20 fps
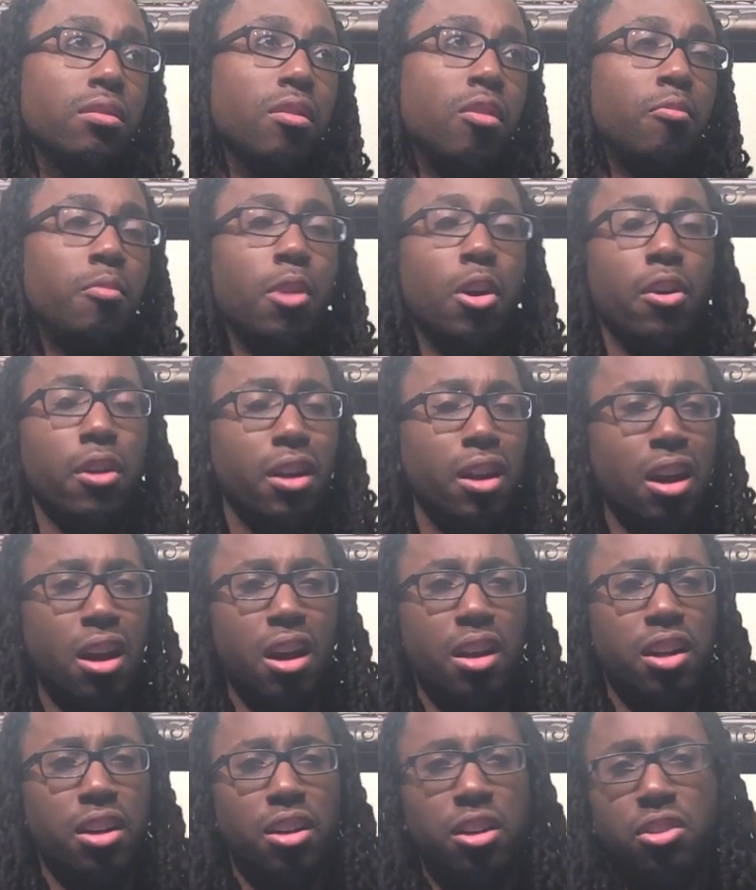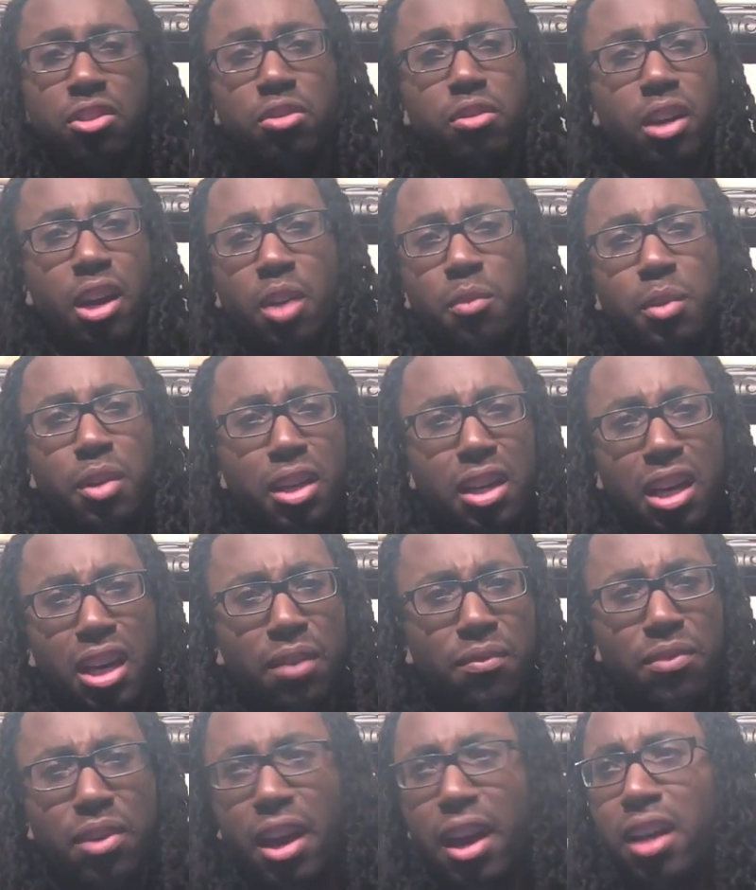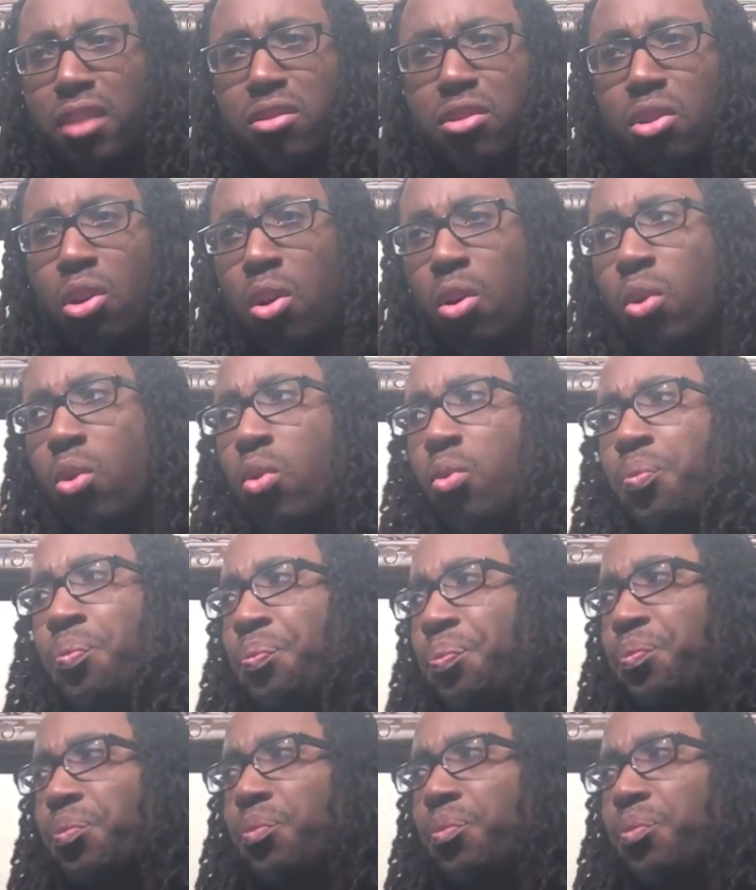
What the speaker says: Omarion and Usher can't really give that. So